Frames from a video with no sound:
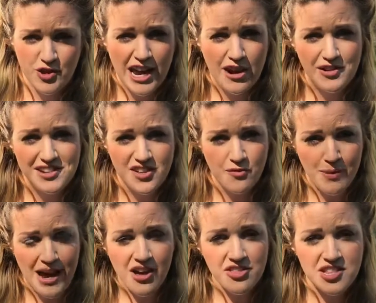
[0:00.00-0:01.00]
areas of
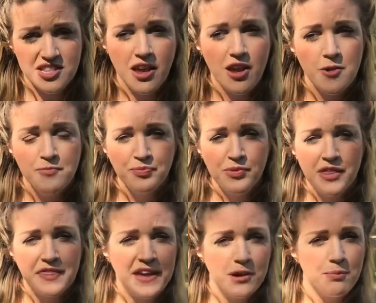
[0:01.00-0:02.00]
maths.
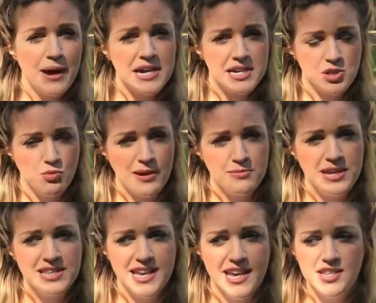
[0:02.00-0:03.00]
Think back to when we
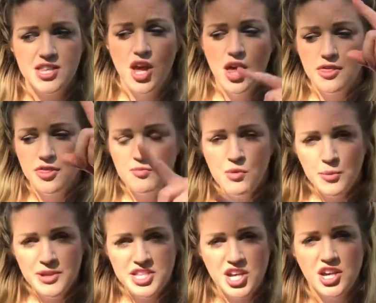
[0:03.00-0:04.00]
did
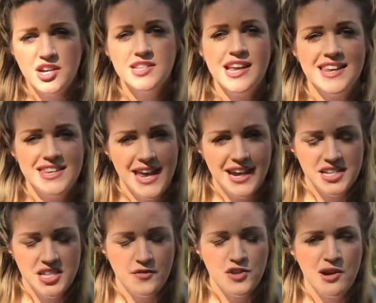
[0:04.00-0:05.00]
thermometers and
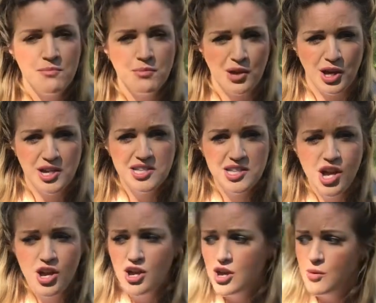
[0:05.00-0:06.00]
negative numbers.
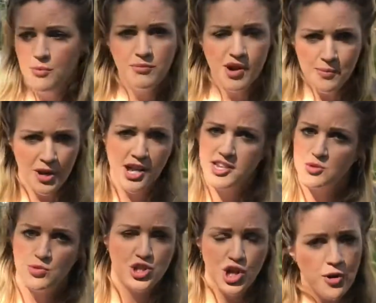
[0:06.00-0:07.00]
Number lines were
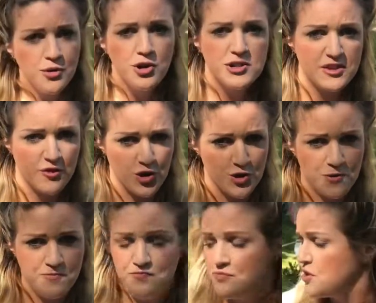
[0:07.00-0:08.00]
so useful.
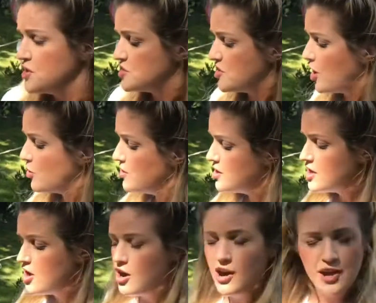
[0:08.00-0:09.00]
So
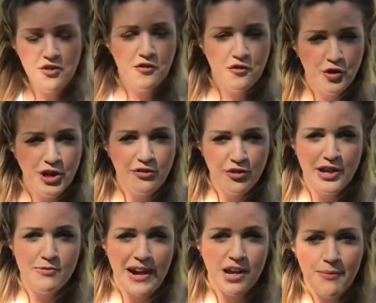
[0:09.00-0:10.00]
I fully
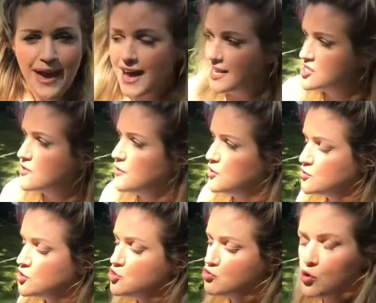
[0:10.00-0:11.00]
recommend for you to
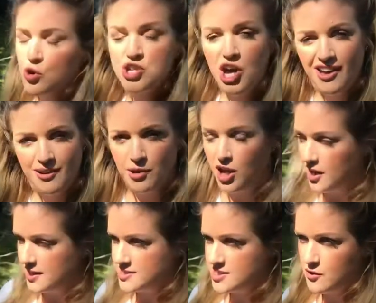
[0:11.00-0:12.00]
draw
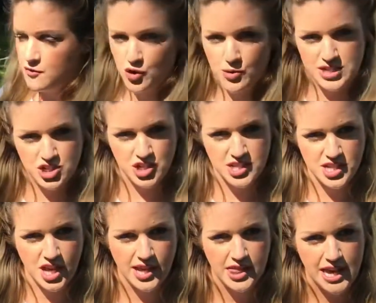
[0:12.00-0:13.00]
timelines for questions
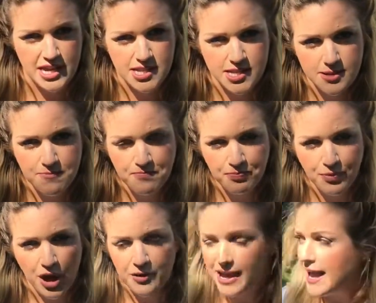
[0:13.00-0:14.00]
like this.
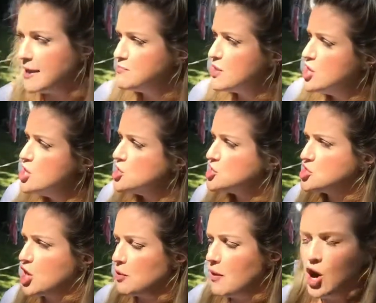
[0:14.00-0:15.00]
Okay,
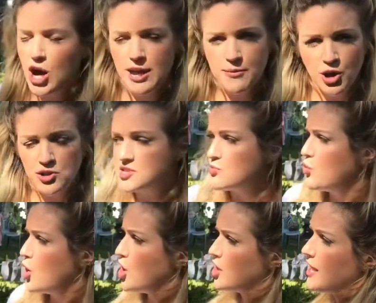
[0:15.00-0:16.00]
so I am going to
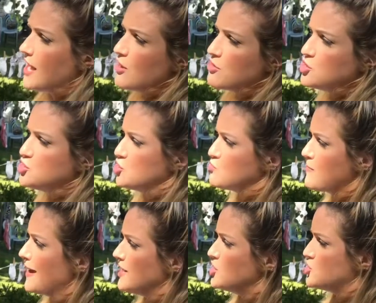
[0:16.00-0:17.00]
work out the
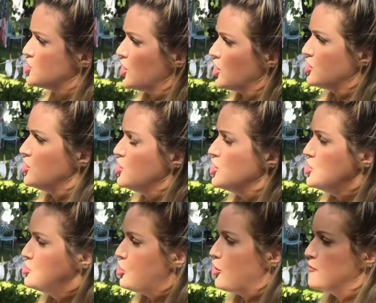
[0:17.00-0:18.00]
duration
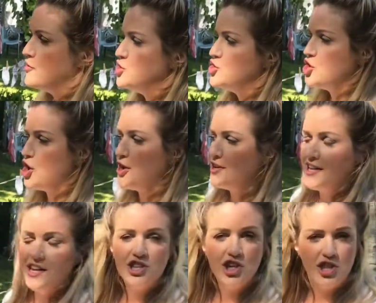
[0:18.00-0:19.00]
of the journey
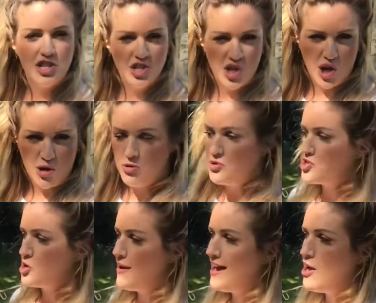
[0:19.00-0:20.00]
to the zoo, so
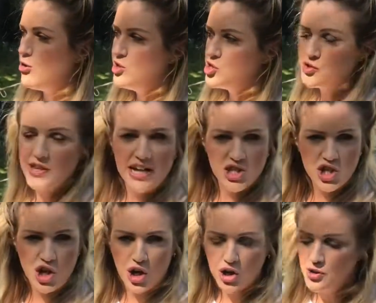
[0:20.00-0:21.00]
how long that
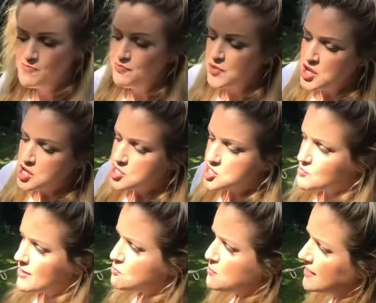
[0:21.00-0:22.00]
took. So at
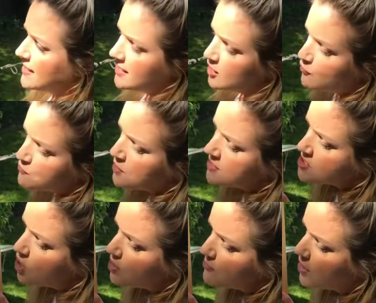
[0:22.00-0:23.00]
the beginning of my
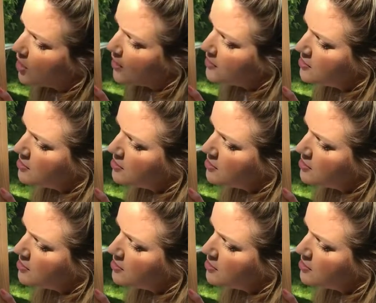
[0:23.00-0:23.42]
timeline,